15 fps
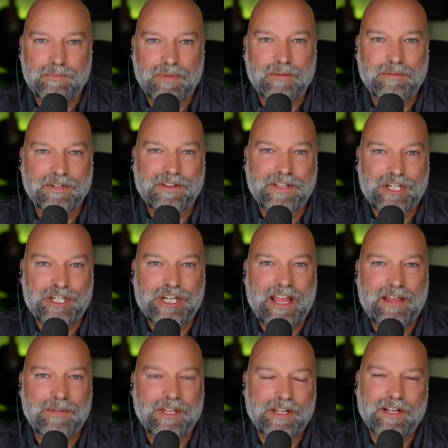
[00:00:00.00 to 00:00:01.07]
publicly
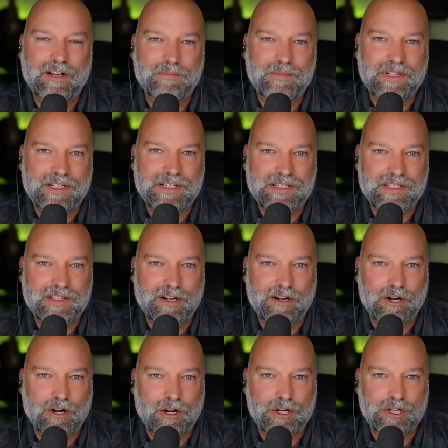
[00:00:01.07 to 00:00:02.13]
shaming companies that
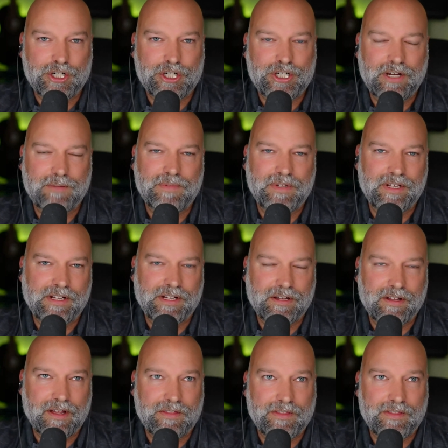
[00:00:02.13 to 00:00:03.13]
are shipping